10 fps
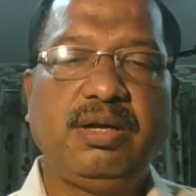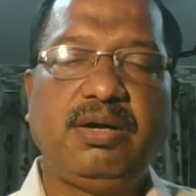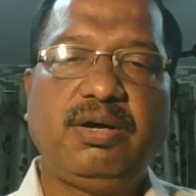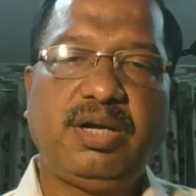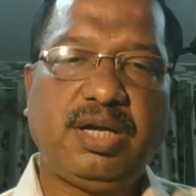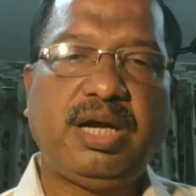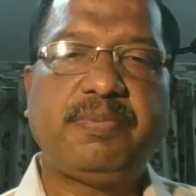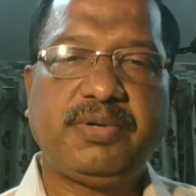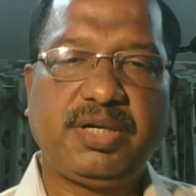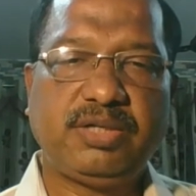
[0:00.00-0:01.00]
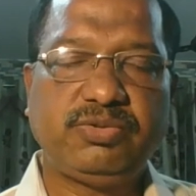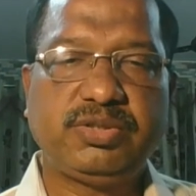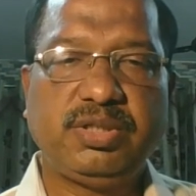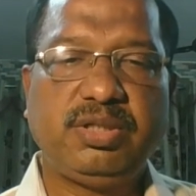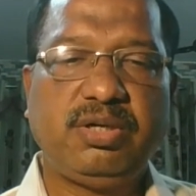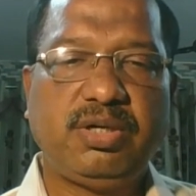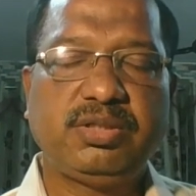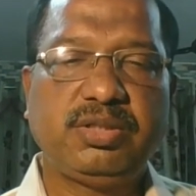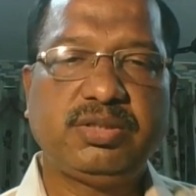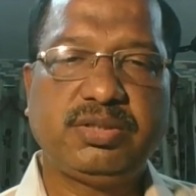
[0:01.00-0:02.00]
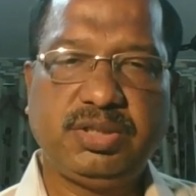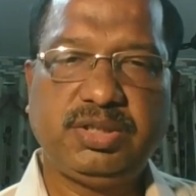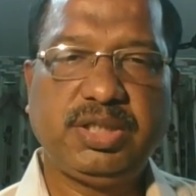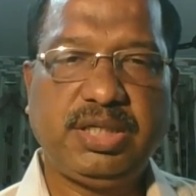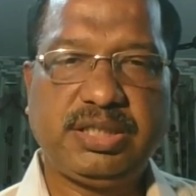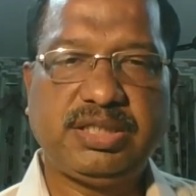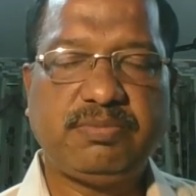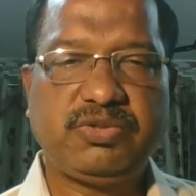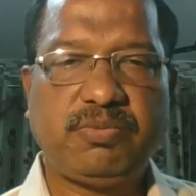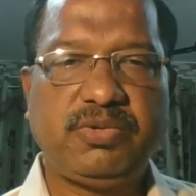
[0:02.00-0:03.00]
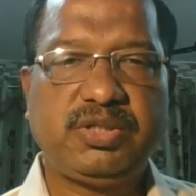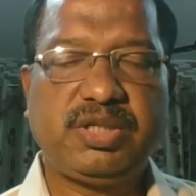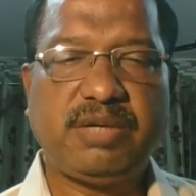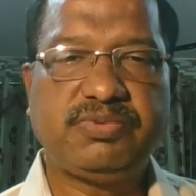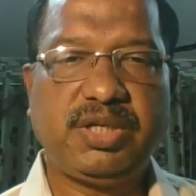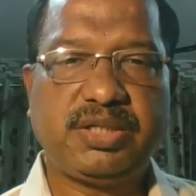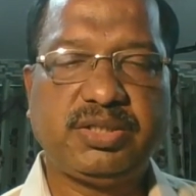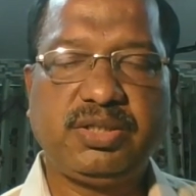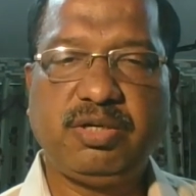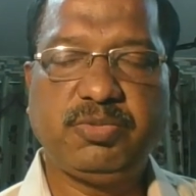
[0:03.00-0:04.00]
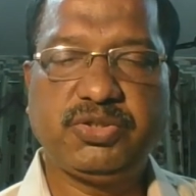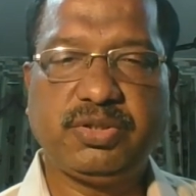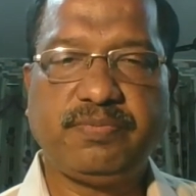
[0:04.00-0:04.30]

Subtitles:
or after graduation, or the CGL exams of the Staff Selection Commission.